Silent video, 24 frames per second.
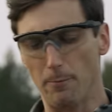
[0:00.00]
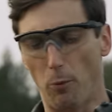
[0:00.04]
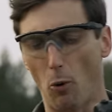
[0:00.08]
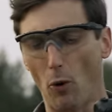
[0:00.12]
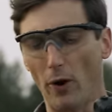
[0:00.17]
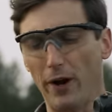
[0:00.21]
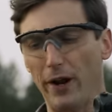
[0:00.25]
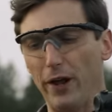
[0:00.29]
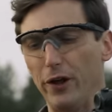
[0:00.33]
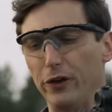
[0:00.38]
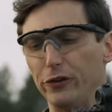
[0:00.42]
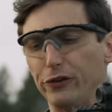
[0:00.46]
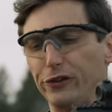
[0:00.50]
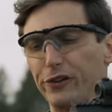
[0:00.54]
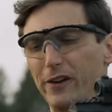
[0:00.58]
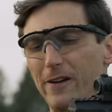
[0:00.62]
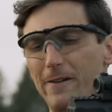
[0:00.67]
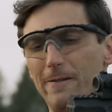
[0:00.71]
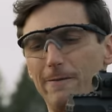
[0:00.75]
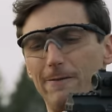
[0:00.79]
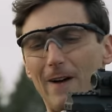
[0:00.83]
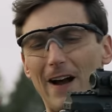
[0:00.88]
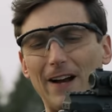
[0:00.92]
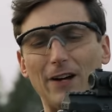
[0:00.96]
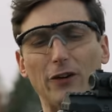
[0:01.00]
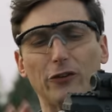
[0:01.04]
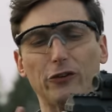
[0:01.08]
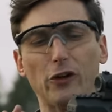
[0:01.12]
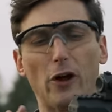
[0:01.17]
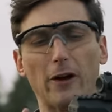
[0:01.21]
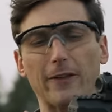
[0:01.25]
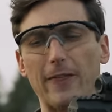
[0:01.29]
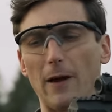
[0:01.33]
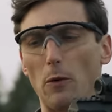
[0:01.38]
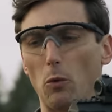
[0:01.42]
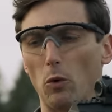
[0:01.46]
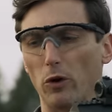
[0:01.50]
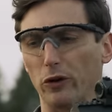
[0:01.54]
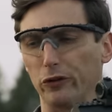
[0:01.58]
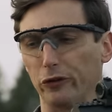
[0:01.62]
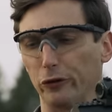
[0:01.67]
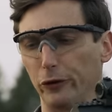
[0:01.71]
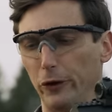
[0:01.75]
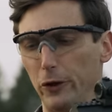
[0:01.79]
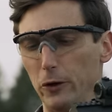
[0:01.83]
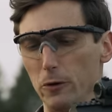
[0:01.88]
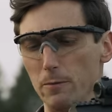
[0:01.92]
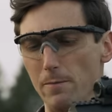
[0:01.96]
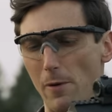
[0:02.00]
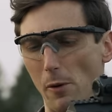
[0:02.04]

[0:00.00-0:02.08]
The point is, find a stock that works for you,